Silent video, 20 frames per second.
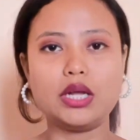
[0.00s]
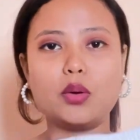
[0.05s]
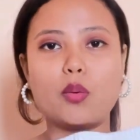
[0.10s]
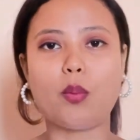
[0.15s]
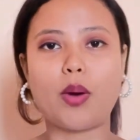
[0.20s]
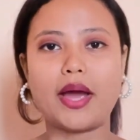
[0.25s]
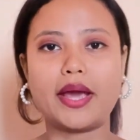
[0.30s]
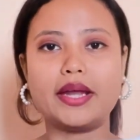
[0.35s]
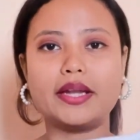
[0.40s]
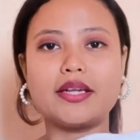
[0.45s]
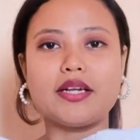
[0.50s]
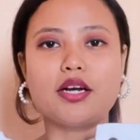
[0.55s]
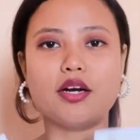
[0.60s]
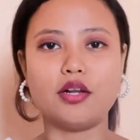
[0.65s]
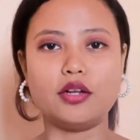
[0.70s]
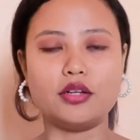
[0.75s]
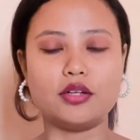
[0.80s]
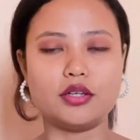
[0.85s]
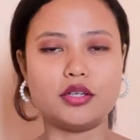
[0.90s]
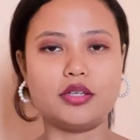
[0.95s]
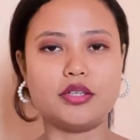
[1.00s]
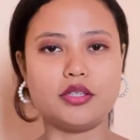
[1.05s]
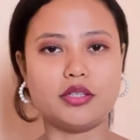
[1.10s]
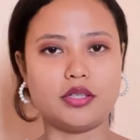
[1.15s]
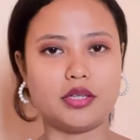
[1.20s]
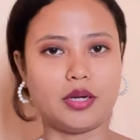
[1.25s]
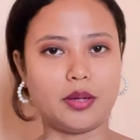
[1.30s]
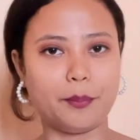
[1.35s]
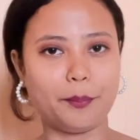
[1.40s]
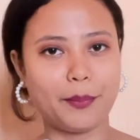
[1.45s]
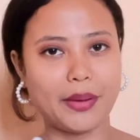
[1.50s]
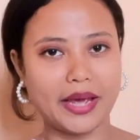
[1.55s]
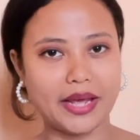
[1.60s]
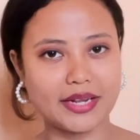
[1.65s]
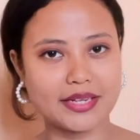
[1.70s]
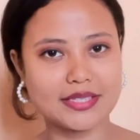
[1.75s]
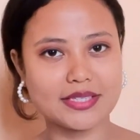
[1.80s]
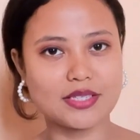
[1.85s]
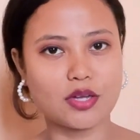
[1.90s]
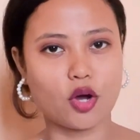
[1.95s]
white color
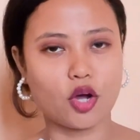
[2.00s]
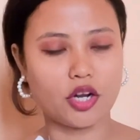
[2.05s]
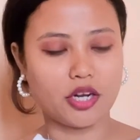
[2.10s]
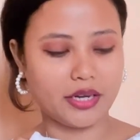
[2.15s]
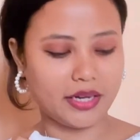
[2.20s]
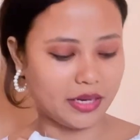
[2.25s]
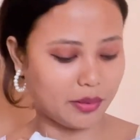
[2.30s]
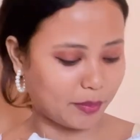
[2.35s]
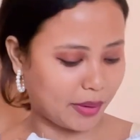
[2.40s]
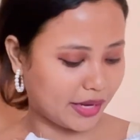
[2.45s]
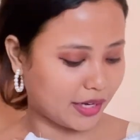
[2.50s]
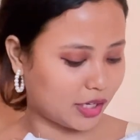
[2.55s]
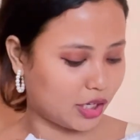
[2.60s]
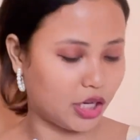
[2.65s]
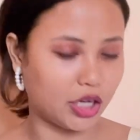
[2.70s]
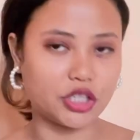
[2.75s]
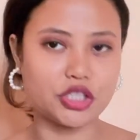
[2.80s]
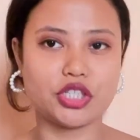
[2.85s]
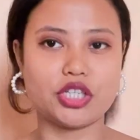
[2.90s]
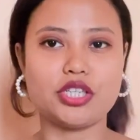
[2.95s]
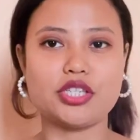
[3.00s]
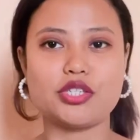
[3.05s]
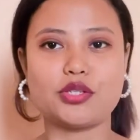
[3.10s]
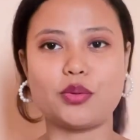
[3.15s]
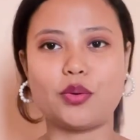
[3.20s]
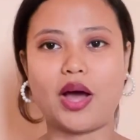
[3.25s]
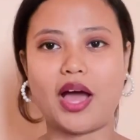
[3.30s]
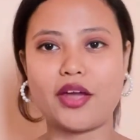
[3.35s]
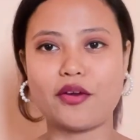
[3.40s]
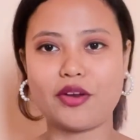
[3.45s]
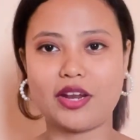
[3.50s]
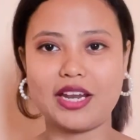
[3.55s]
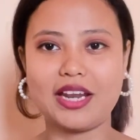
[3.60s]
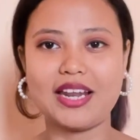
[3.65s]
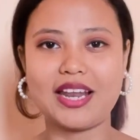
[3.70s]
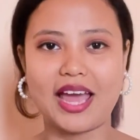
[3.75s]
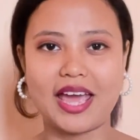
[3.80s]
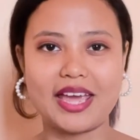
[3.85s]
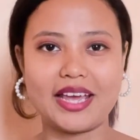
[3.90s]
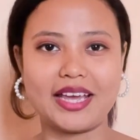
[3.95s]
pens in my collection, so I really
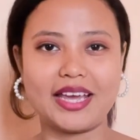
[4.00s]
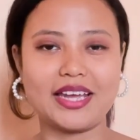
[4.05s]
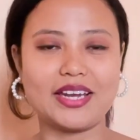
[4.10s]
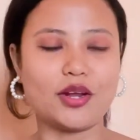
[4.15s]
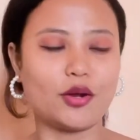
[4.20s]
like it.